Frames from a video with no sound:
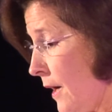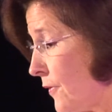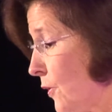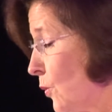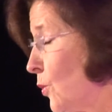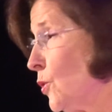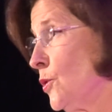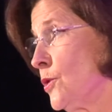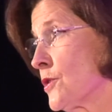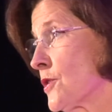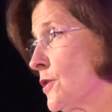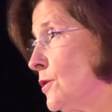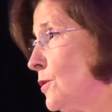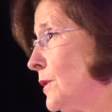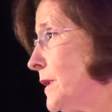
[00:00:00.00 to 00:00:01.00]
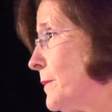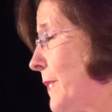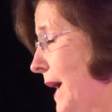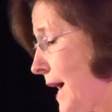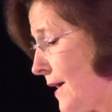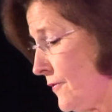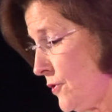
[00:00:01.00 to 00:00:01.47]
The rural school in
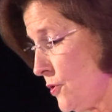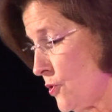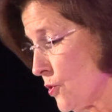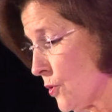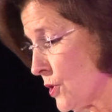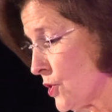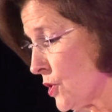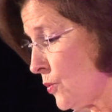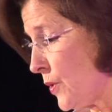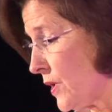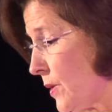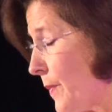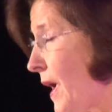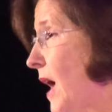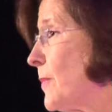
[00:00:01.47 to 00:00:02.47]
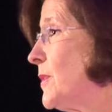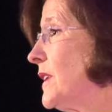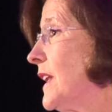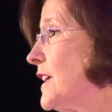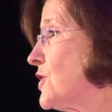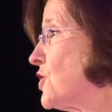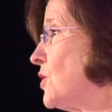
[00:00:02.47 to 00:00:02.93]
Pineview, Georgia, where the
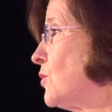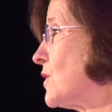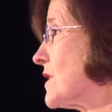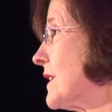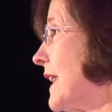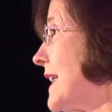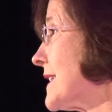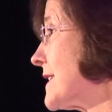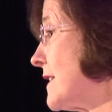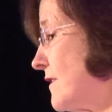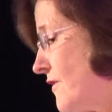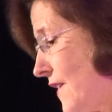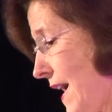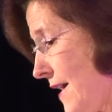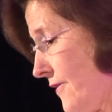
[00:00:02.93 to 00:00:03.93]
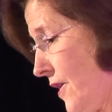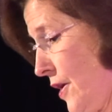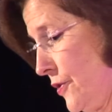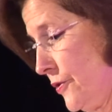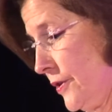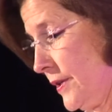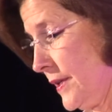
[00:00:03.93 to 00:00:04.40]
population was less than
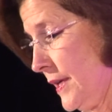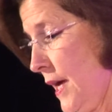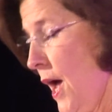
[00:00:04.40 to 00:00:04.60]
500.